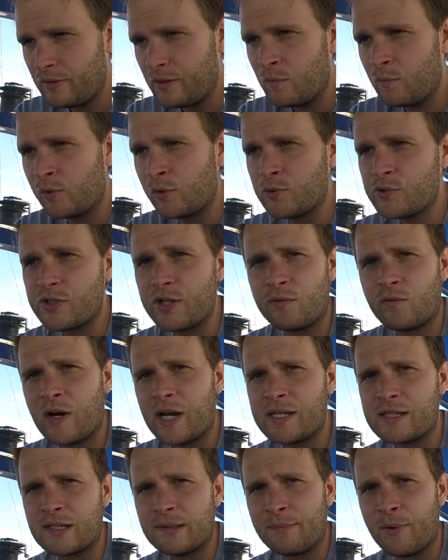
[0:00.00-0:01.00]
We also
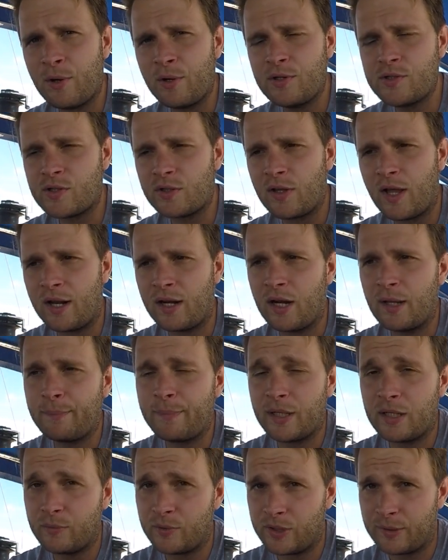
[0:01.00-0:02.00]
raised the motor to line it up
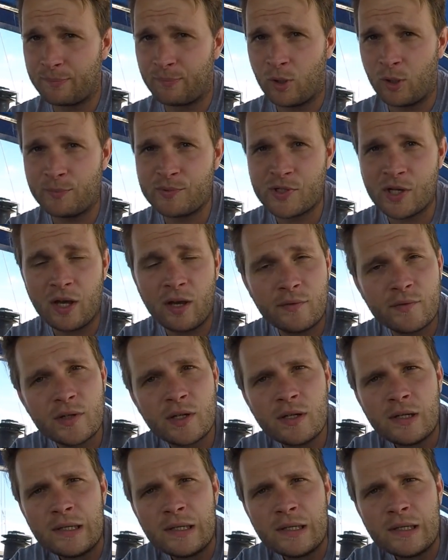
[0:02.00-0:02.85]
better with the prop shaft.